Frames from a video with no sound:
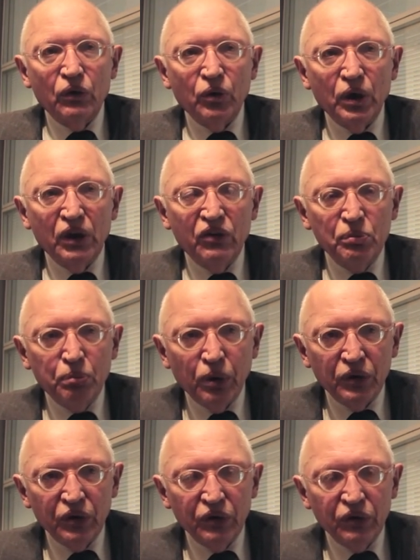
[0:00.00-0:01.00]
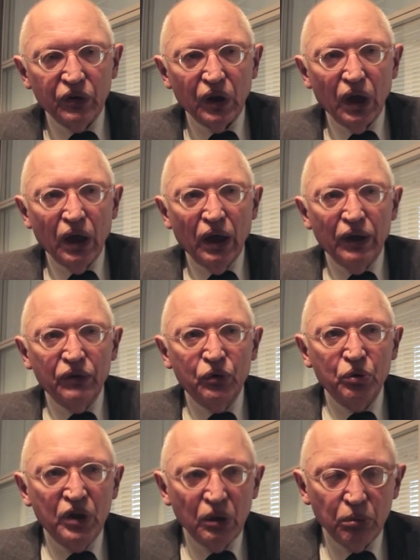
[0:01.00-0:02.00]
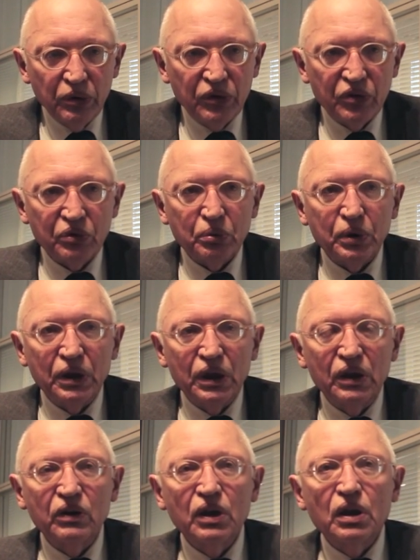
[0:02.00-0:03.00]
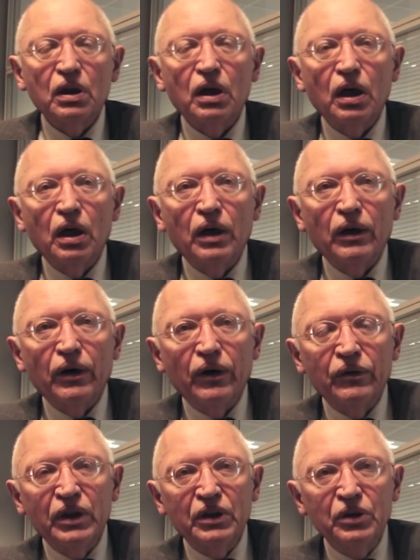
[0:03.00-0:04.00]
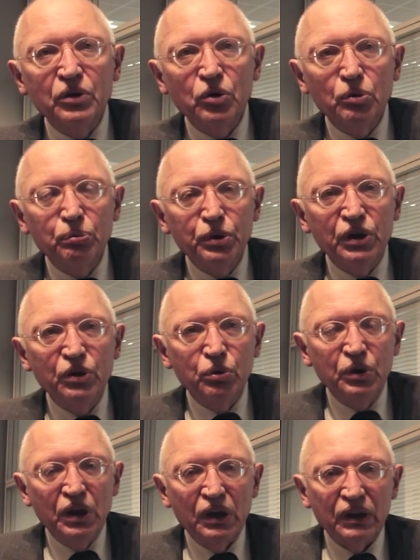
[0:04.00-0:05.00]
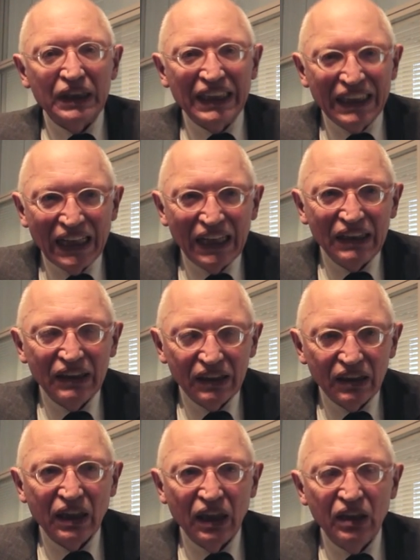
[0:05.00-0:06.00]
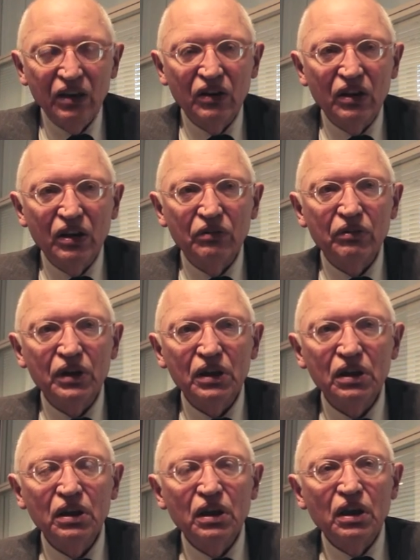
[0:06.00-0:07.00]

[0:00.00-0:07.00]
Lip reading: So it's important to demonstrate that the European Union can deliver,